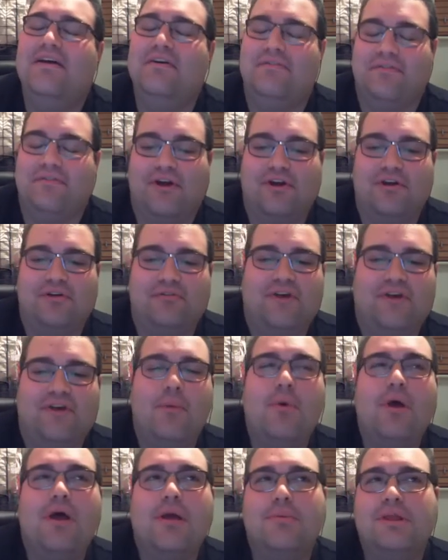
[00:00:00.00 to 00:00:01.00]
Fair
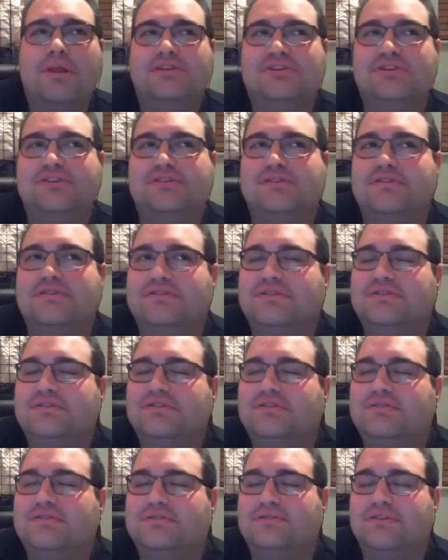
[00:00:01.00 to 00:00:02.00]
enough.
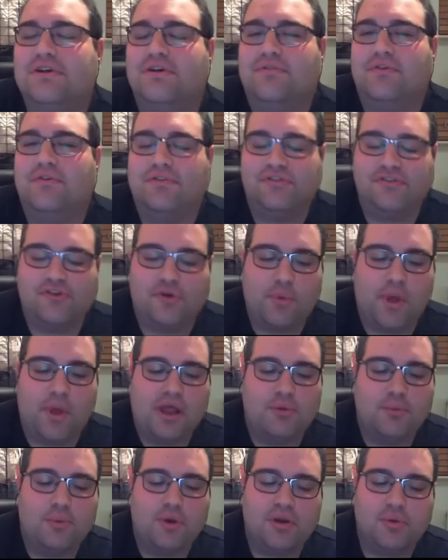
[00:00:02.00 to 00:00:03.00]
Just sort of off the top of my
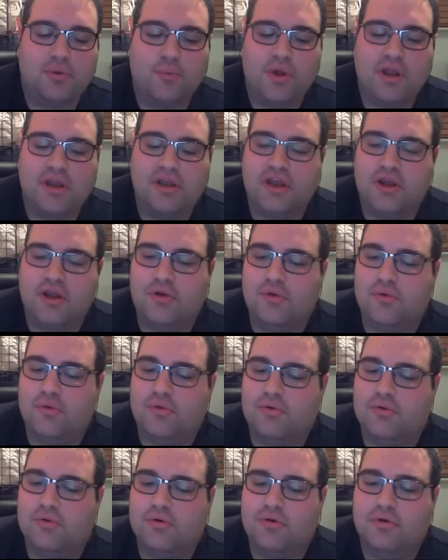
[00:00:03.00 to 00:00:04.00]
head, when
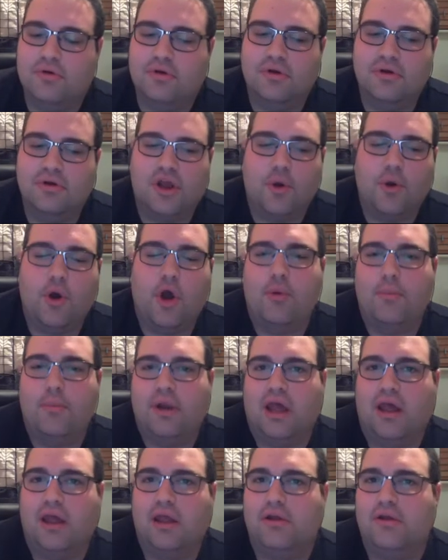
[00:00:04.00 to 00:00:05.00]
you go home at
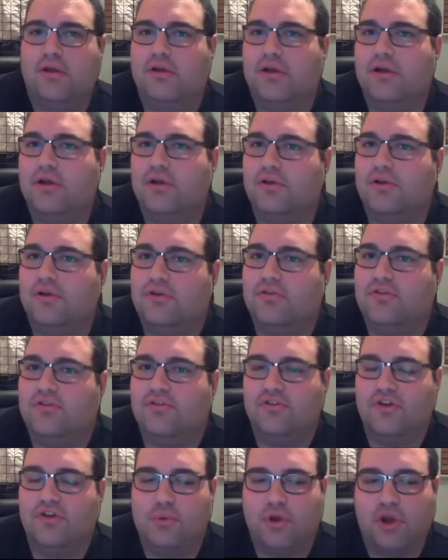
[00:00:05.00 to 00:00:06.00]
night and
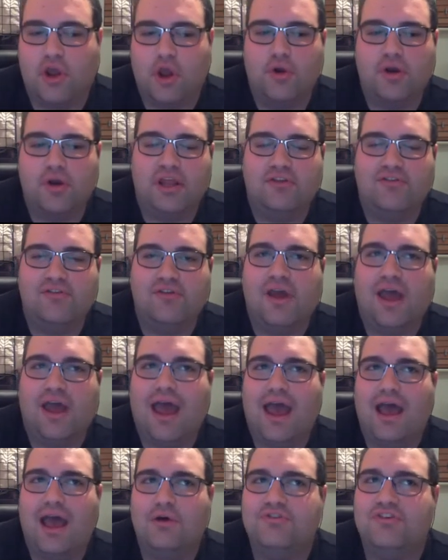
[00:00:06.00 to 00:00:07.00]
there's you and Cody,
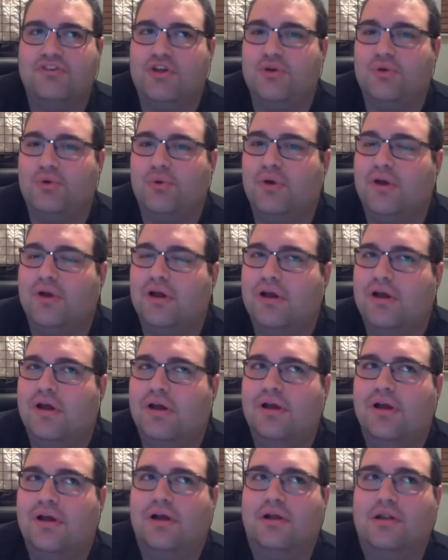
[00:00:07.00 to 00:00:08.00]
how do you
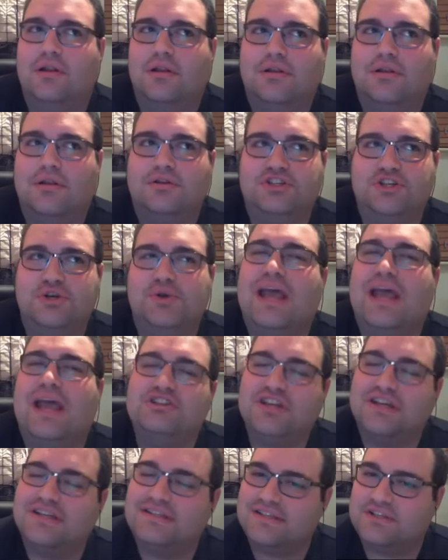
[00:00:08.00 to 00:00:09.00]
get a
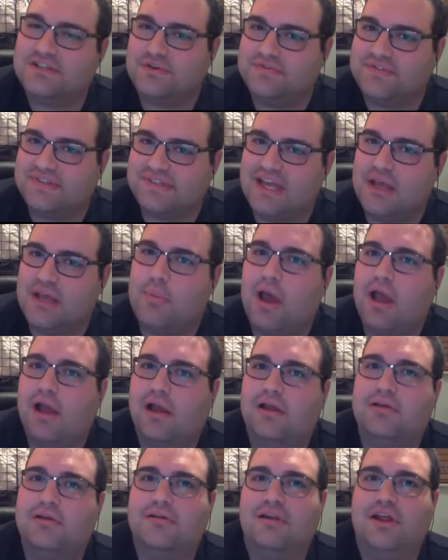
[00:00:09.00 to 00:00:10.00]
chance to sort of sit back
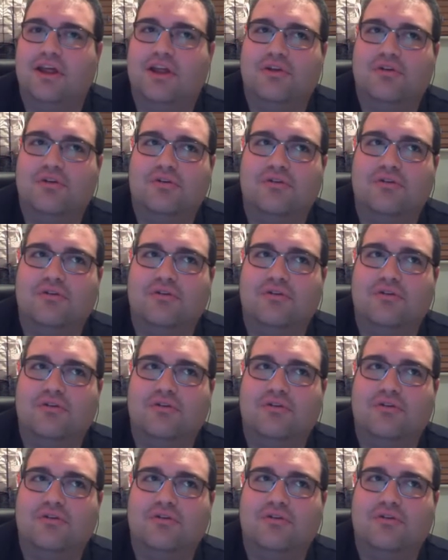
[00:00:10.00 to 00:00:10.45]
and